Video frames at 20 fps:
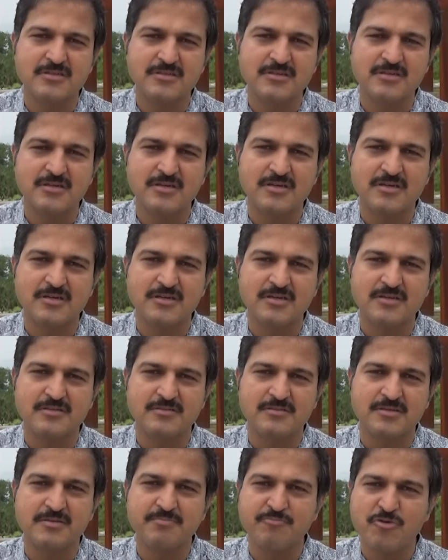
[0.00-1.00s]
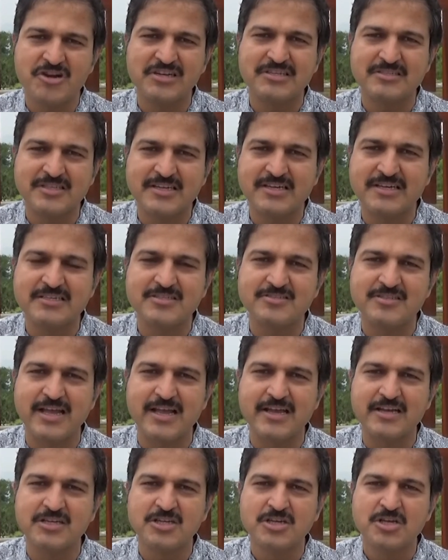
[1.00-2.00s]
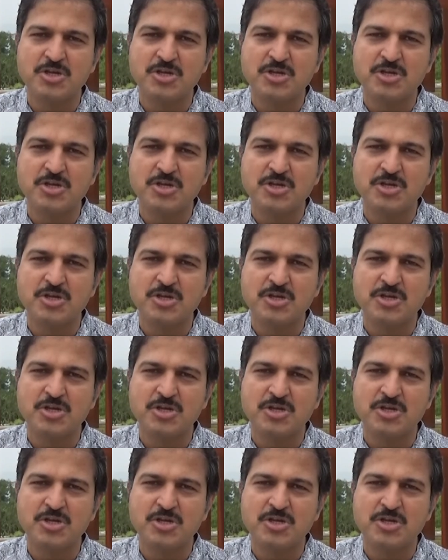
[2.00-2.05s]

uh, important thing is that